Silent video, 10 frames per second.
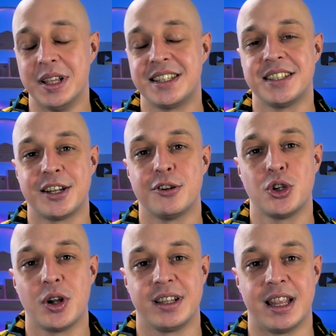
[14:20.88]
Please consider
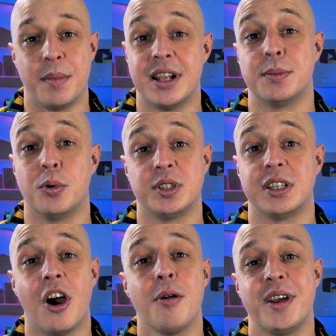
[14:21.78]
joining them and
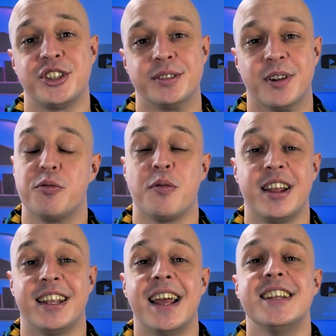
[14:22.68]
supporting our mission of
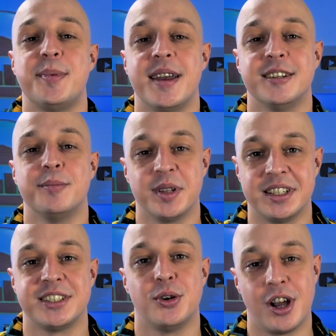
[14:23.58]
providing independent political